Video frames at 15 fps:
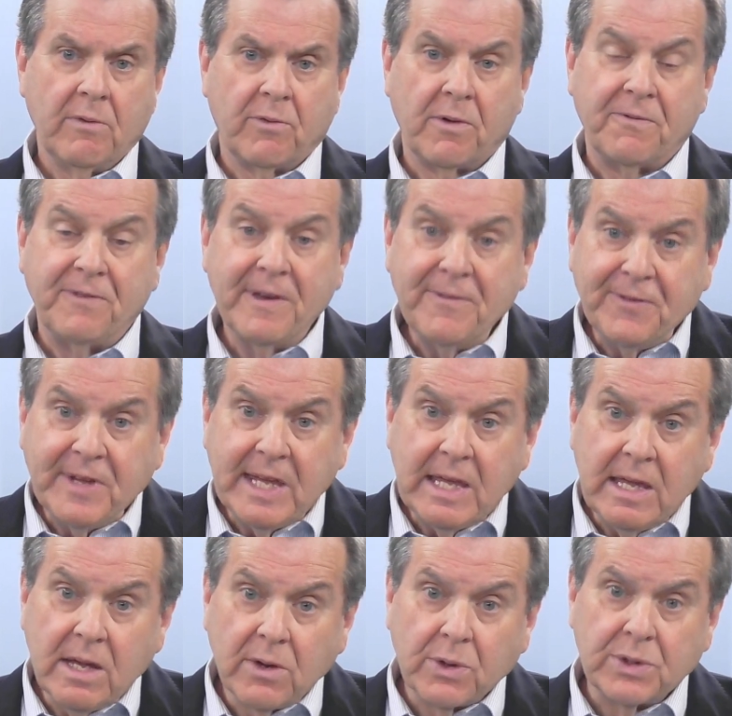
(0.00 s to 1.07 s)
For 50
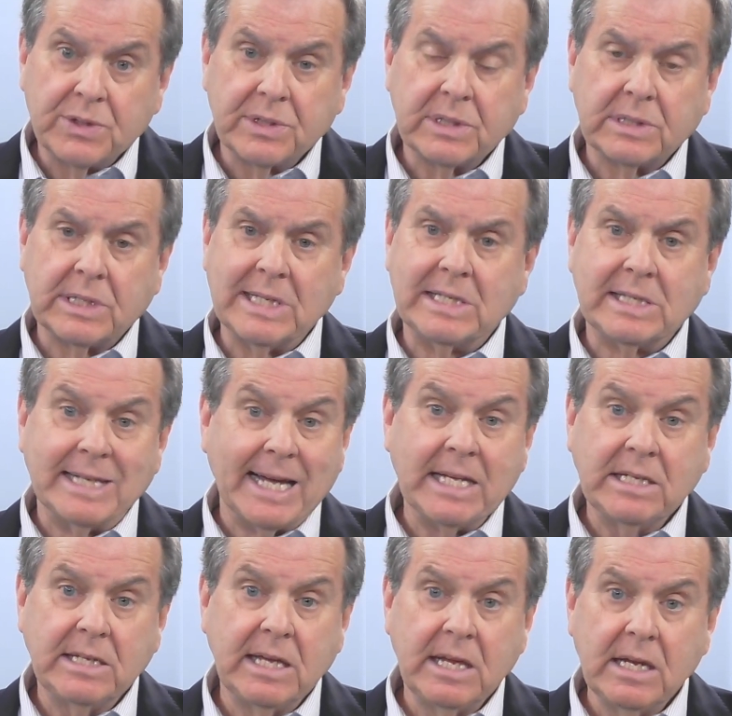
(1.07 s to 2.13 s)
years, since
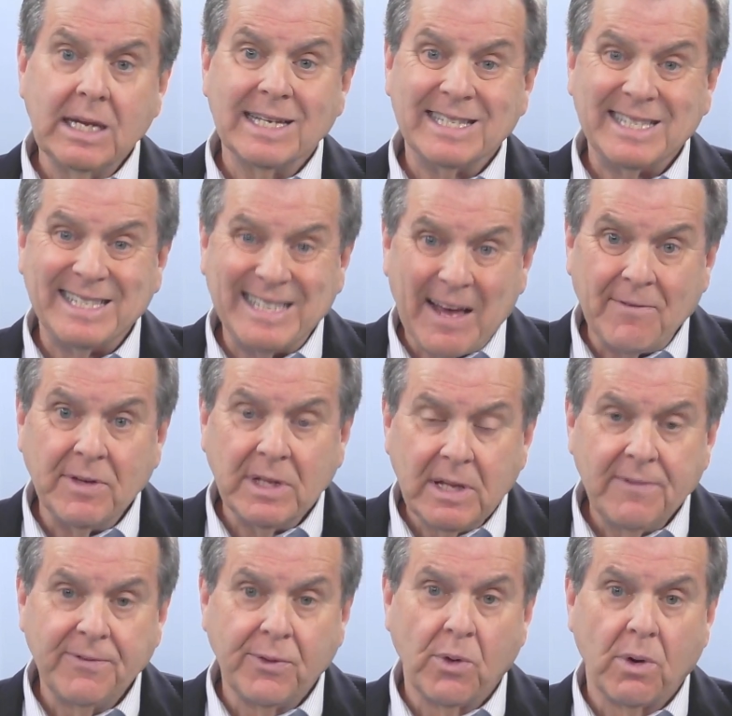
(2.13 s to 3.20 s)

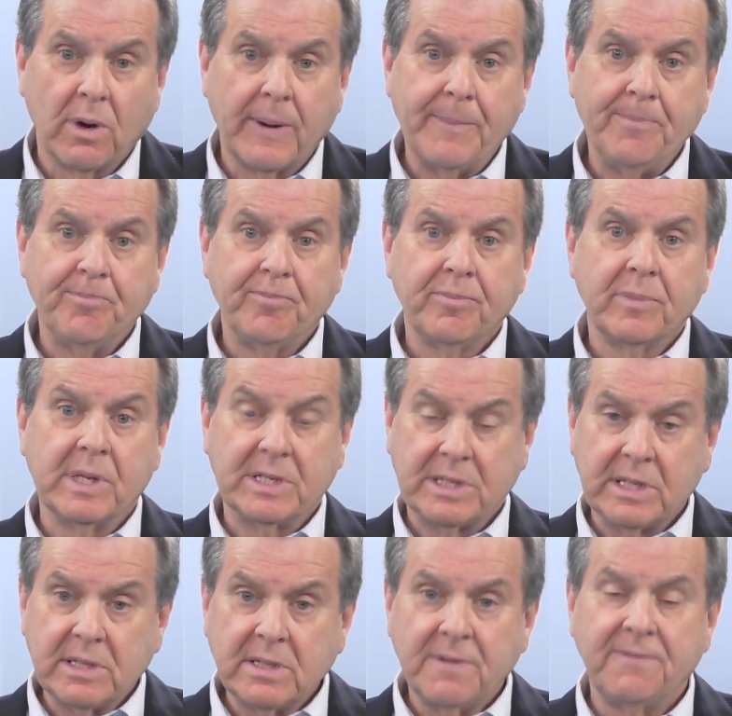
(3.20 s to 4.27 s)
1974,
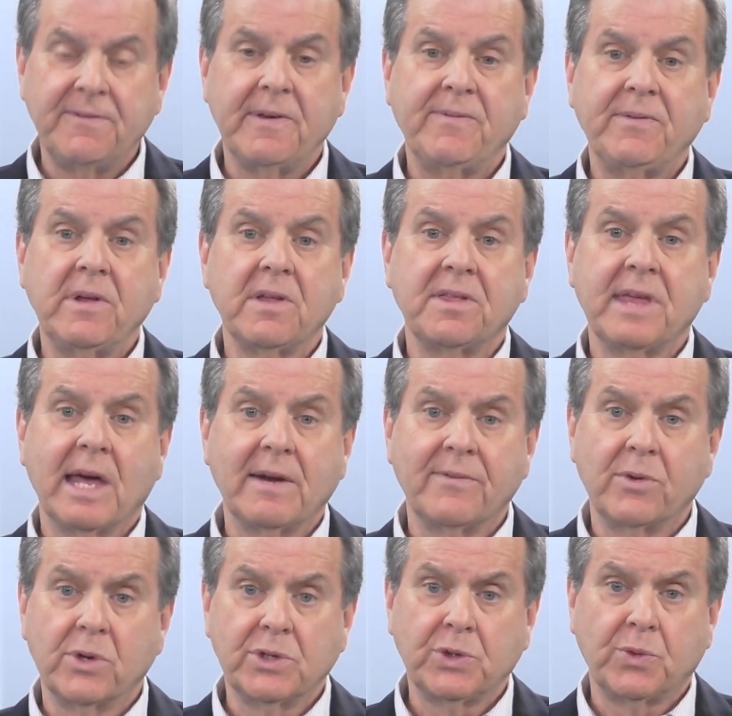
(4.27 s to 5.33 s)
this is the 50th
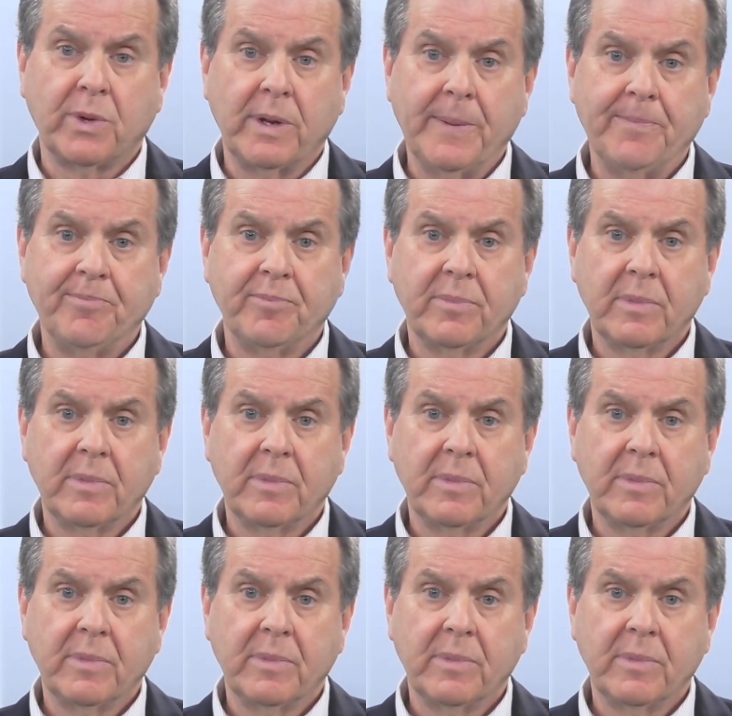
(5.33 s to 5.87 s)
anniversary,